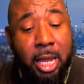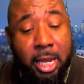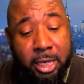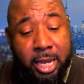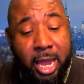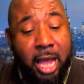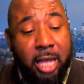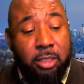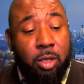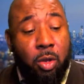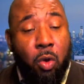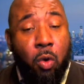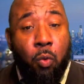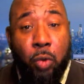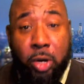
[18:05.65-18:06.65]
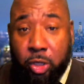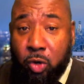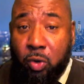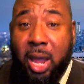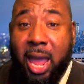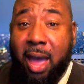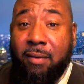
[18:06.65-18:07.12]
Yes, we
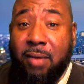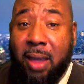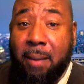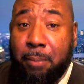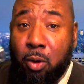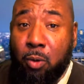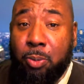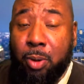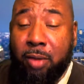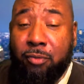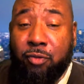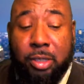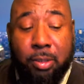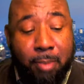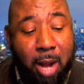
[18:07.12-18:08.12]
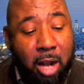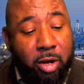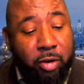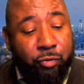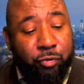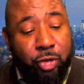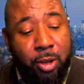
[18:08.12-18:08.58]
do have a blueprint for
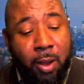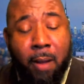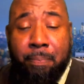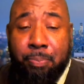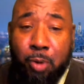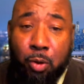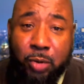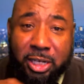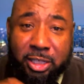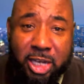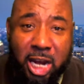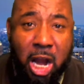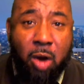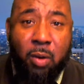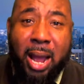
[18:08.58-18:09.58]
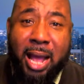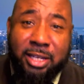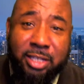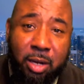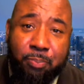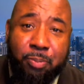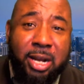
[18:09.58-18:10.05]
democracy, but we terrorize
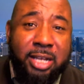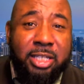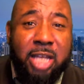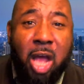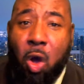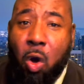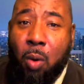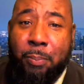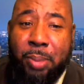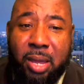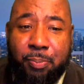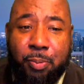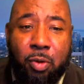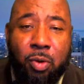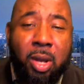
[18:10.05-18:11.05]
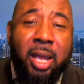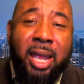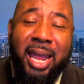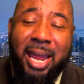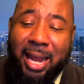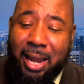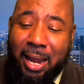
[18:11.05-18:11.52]
and oppress our own people,
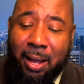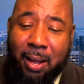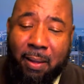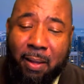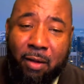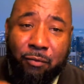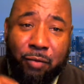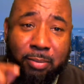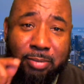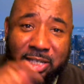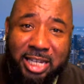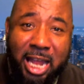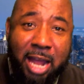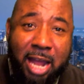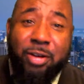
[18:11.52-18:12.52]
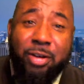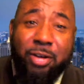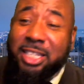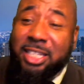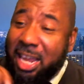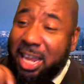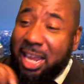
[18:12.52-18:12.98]
and from slavery
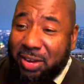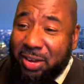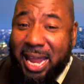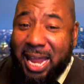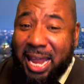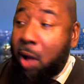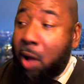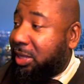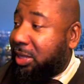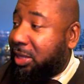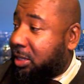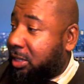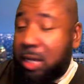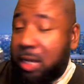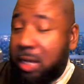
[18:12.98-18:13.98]
to even now with this